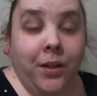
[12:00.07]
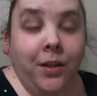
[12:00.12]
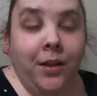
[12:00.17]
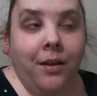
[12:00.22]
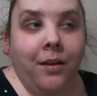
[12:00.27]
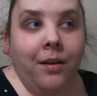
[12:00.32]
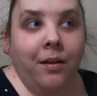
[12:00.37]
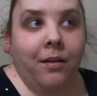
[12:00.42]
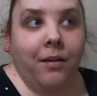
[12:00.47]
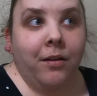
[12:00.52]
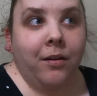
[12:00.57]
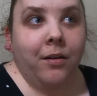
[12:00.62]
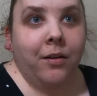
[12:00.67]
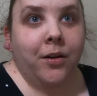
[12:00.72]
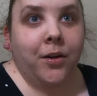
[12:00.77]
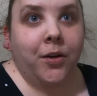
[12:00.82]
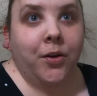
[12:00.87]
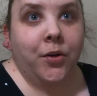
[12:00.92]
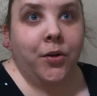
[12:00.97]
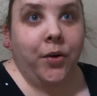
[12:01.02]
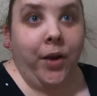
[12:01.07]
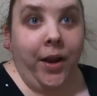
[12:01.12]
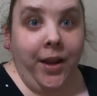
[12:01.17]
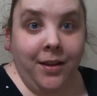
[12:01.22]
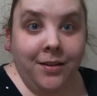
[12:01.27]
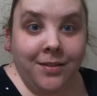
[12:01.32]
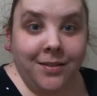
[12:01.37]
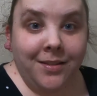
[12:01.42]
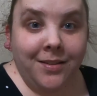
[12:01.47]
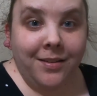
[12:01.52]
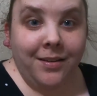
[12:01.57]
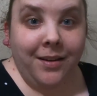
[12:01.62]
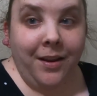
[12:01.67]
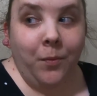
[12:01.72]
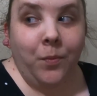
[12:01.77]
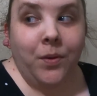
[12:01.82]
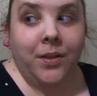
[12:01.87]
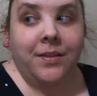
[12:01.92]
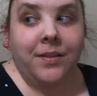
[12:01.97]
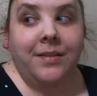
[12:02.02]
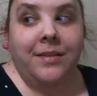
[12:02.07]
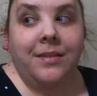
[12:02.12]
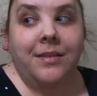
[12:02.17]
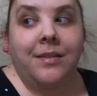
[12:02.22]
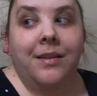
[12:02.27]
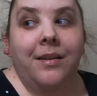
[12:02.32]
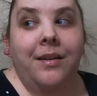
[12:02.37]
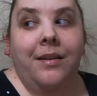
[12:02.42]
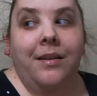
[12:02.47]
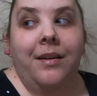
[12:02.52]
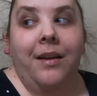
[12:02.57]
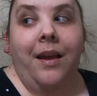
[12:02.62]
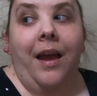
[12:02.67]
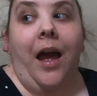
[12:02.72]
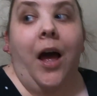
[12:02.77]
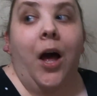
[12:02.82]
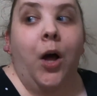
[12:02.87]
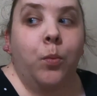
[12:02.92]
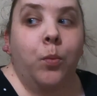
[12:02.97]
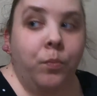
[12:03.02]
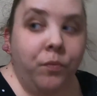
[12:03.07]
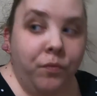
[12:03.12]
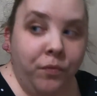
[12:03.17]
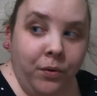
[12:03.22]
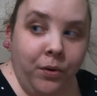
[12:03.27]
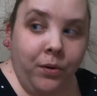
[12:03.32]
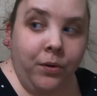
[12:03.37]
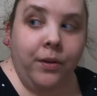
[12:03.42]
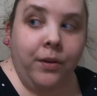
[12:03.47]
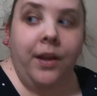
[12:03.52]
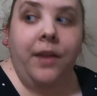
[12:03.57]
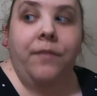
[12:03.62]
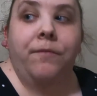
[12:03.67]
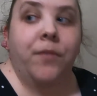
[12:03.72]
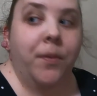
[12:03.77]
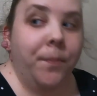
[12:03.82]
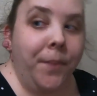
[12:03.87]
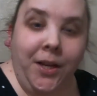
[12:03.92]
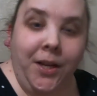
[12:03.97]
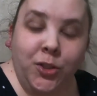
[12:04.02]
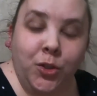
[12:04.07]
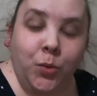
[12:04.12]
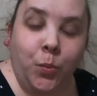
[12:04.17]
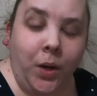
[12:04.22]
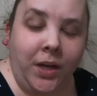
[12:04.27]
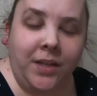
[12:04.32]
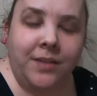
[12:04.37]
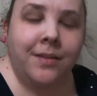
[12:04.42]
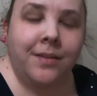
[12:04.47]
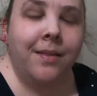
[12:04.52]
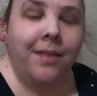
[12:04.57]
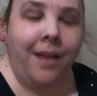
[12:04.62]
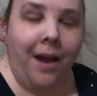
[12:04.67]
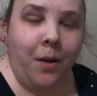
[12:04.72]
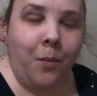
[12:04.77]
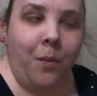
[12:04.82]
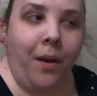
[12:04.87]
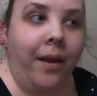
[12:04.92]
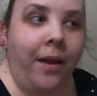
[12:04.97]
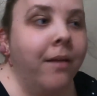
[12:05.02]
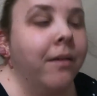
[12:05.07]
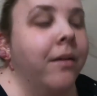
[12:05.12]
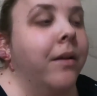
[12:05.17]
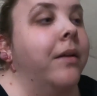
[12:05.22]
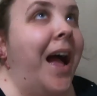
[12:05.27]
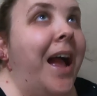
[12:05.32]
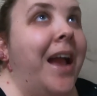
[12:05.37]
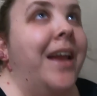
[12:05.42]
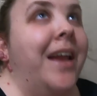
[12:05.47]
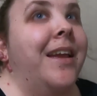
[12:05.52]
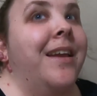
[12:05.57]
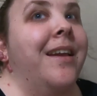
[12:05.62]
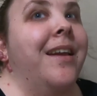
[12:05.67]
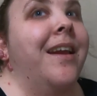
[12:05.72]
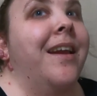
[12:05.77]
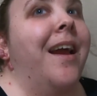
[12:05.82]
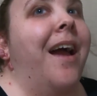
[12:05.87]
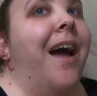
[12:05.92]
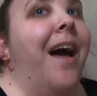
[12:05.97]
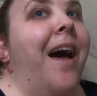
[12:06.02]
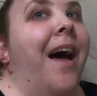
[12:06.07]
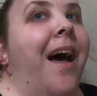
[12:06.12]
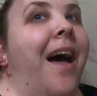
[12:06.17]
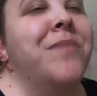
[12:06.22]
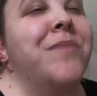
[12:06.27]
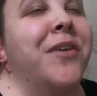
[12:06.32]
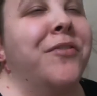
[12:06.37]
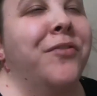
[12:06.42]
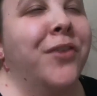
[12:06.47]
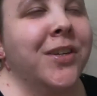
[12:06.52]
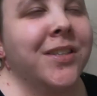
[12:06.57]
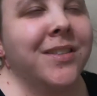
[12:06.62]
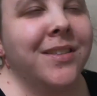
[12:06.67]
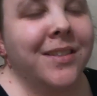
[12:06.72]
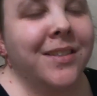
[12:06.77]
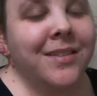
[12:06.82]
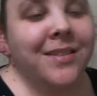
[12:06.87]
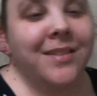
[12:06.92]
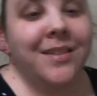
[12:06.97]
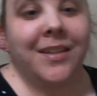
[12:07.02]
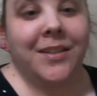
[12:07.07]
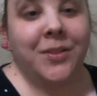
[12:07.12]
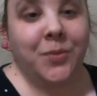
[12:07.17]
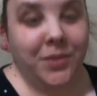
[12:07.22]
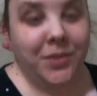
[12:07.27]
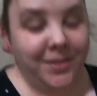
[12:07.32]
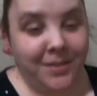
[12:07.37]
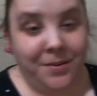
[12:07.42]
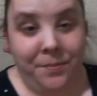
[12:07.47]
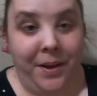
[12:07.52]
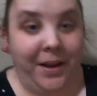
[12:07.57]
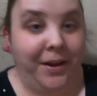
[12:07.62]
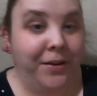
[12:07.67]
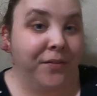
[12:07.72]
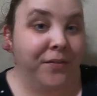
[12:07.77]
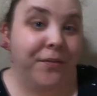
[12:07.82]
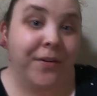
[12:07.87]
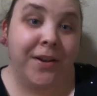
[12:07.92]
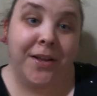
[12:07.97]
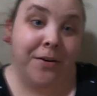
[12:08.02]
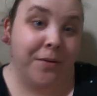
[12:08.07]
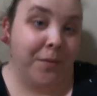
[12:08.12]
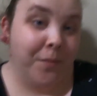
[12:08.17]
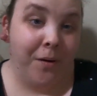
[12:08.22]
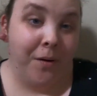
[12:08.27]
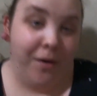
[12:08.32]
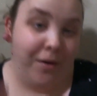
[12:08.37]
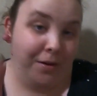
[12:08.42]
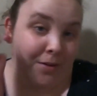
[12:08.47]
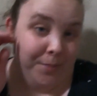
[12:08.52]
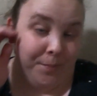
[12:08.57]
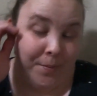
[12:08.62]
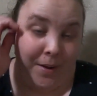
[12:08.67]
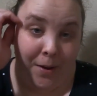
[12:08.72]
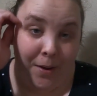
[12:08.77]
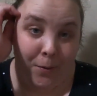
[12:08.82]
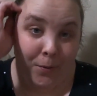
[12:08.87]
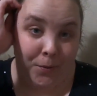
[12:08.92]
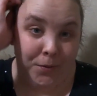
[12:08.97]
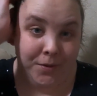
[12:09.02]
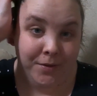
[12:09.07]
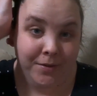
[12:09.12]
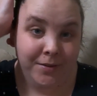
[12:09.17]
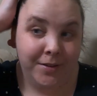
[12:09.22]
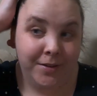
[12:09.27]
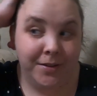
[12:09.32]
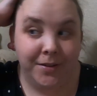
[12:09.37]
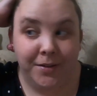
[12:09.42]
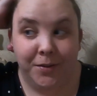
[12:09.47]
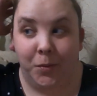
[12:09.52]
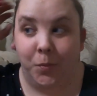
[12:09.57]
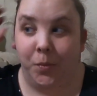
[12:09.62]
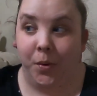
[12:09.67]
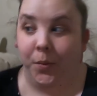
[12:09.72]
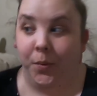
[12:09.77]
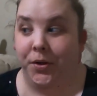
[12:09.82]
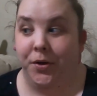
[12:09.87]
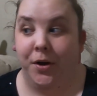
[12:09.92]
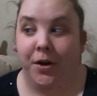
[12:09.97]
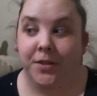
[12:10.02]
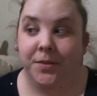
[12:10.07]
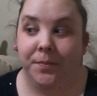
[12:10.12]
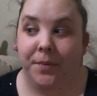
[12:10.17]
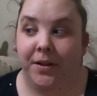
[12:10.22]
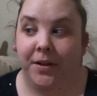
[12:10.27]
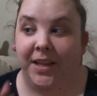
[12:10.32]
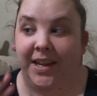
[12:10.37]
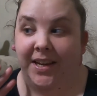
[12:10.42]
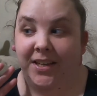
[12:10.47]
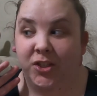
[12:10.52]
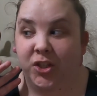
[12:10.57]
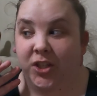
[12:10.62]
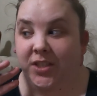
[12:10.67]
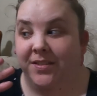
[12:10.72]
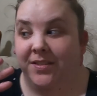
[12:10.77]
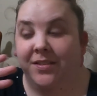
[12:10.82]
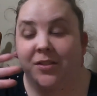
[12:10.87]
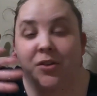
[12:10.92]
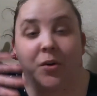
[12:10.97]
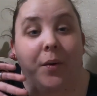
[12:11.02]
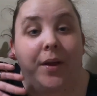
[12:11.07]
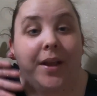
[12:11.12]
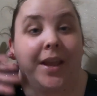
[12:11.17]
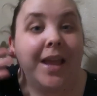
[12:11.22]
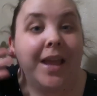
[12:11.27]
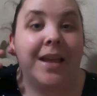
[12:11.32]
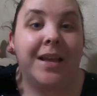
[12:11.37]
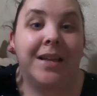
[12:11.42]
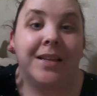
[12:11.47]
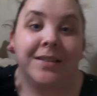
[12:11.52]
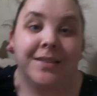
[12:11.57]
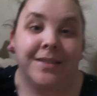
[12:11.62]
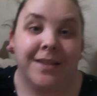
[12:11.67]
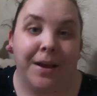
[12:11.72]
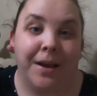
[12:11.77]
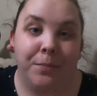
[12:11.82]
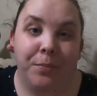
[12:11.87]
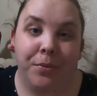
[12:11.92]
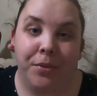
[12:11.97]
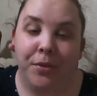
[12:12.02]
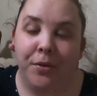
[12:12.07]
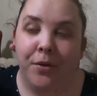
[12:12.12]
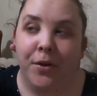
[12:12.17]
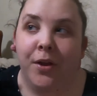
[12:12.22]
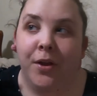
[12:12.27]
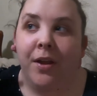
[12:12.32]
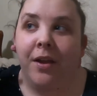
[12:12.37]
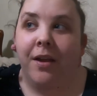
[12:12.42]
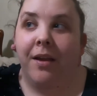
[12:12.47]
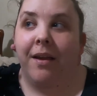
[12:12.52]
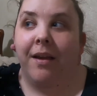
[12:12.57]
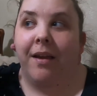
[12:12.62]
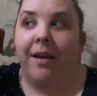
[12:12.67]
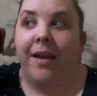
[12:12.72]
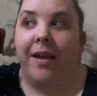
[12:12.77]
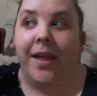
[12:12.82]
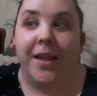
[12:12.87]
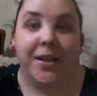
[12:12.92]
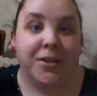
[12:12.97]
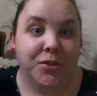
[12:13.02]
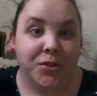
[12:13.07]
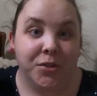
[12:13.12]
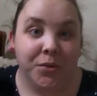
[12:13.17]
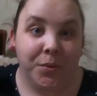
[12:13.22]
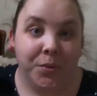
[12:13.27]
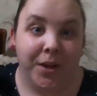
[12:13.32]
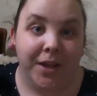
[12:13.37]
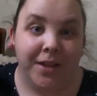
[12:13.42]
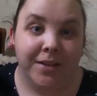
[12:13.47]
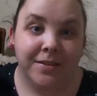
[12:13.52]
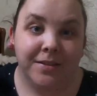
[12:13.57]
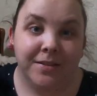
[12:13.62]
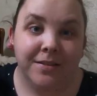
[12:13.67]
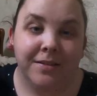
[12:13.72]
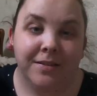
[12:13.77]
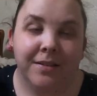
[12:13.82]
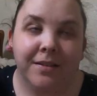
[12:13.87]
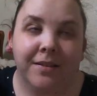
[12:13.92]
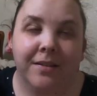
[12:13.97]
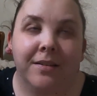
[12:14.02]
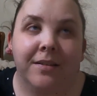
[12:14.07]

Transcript: really great. It was helpful information-wise in that way. I, my first instinct was to make a video all about what we talked about, like just going in depth into it,